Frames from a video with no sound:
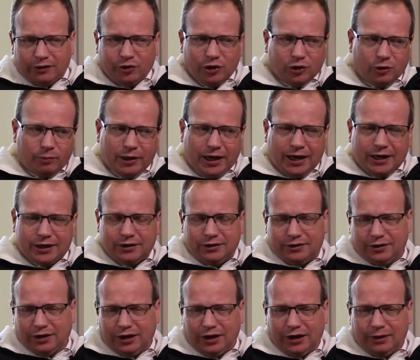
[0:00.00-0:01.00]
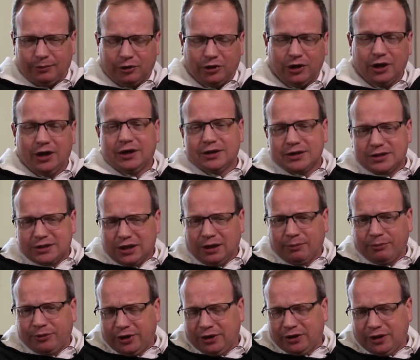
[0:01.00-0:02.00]
if we go back in time, or
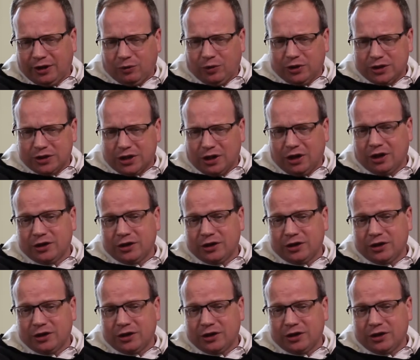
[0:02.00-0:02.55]
something that was